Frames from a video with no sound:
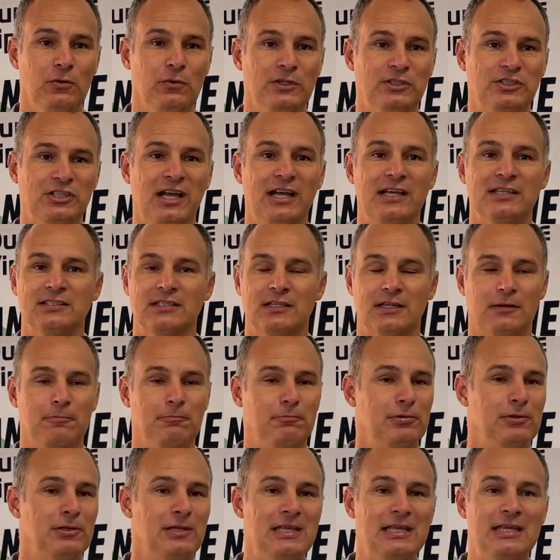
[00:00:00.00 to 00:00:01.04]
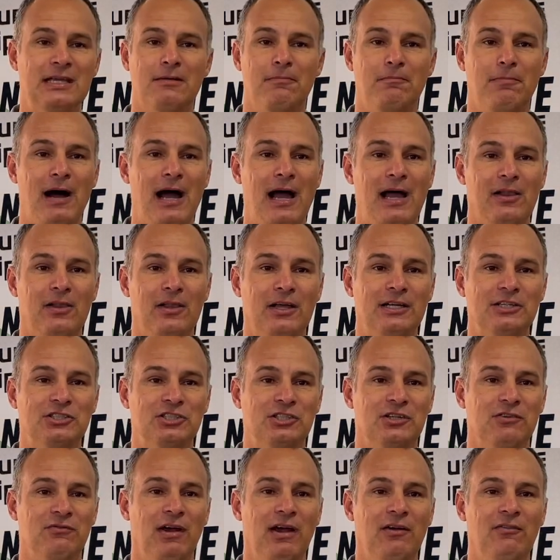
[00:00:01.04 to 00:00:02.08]
which has a complete
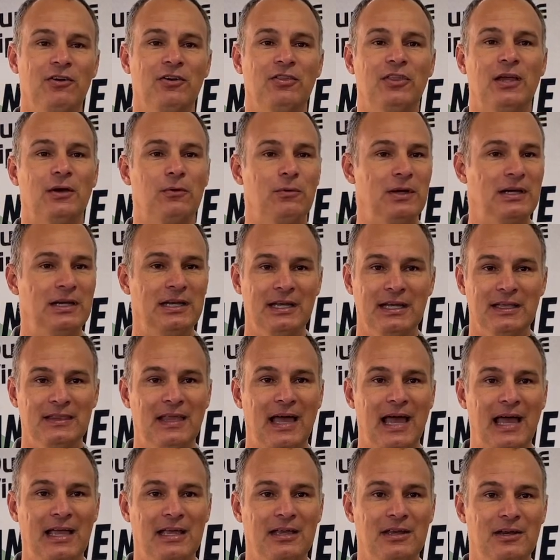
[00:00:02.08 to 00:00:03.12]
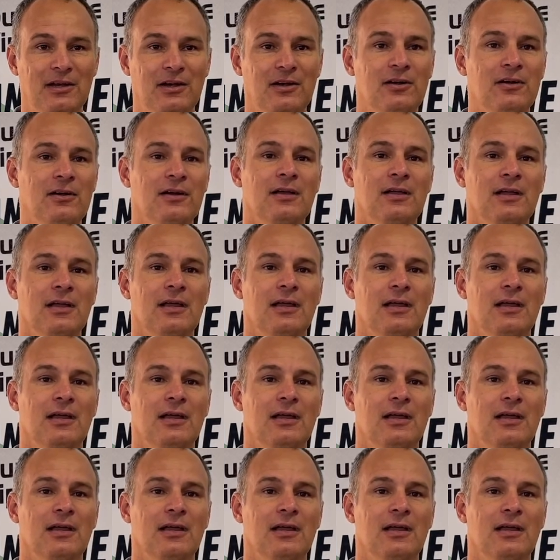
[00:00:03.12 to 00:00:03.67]
compilation of everything we did that year,